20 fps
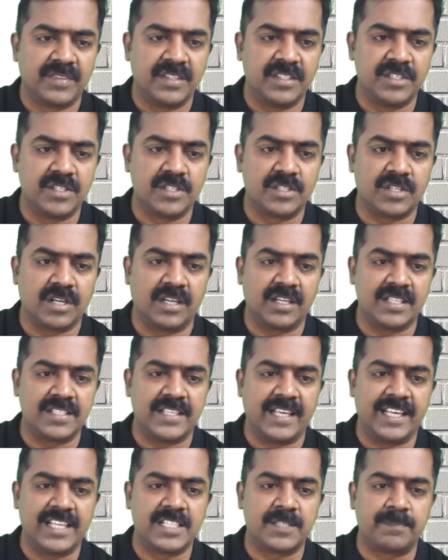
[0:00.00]
This is called
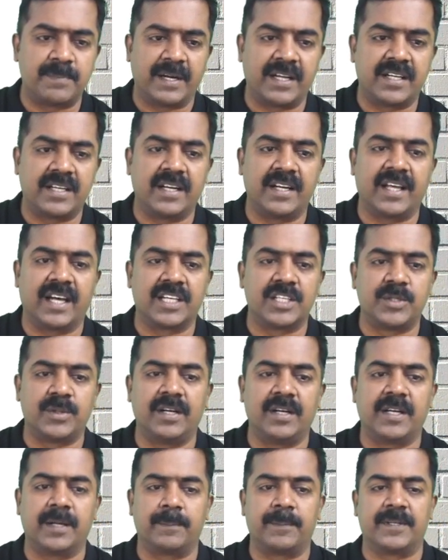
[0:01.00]
as expected
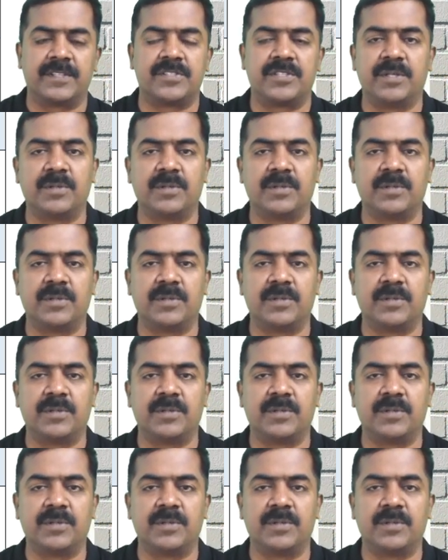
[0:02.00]
actual capacity